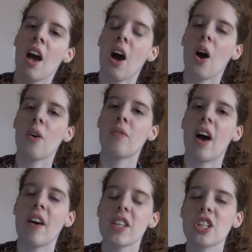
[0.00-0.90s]
I
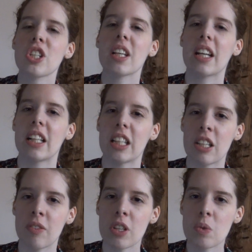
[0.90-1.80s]
was actually in
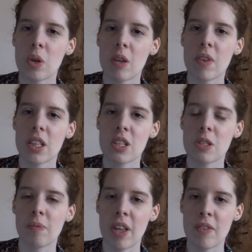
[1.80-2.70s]
Cleveland when I made this
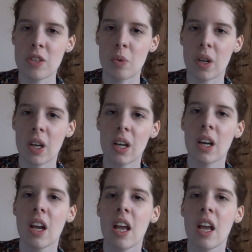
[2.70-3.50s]
baby sweater,